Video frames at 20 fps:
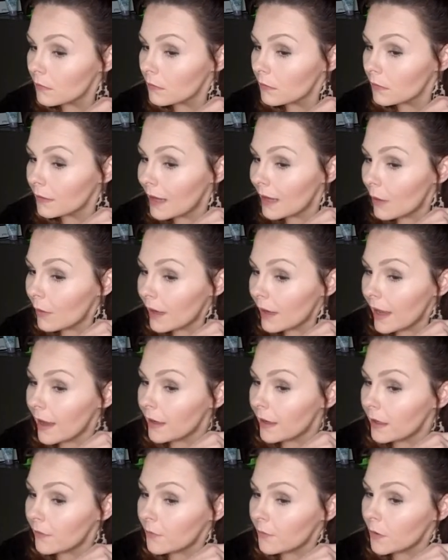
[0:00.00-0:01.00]
Now,
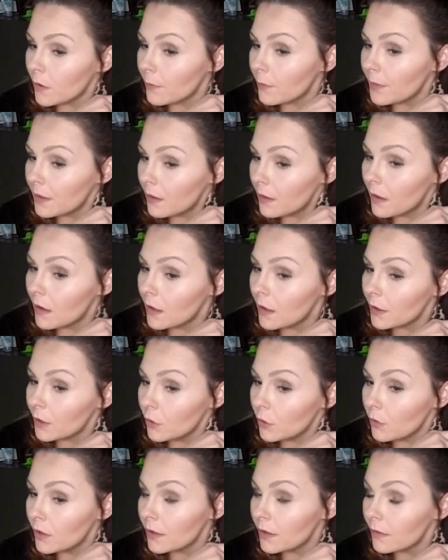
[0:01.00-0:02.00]
again, if you're
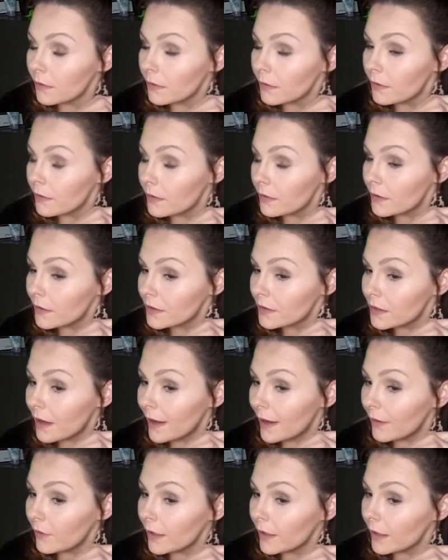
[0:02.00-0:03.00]
new to
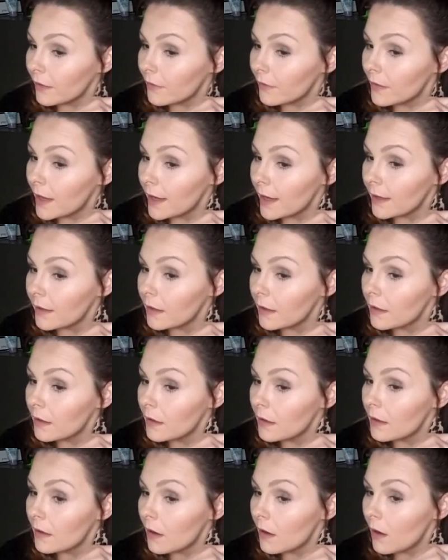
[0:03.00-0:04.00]
styling, then
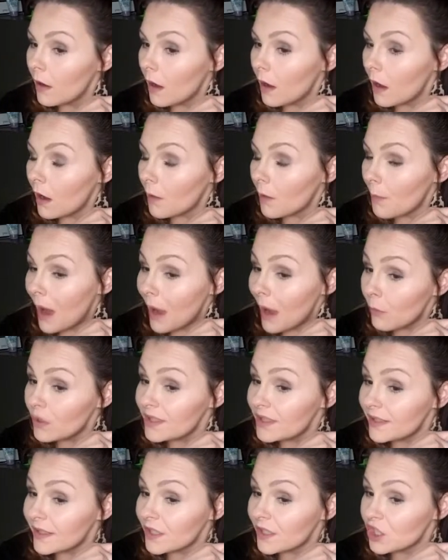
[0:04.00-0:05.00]
I would
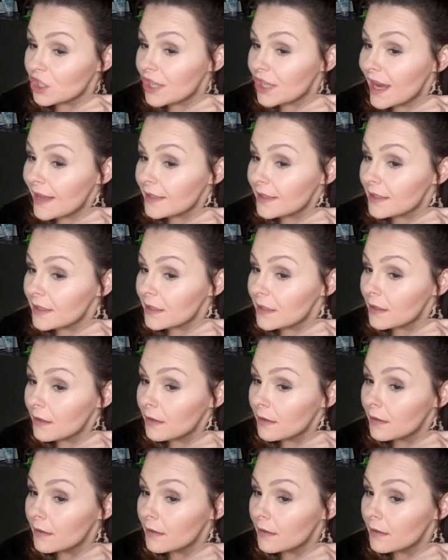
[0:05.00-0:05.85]
suggest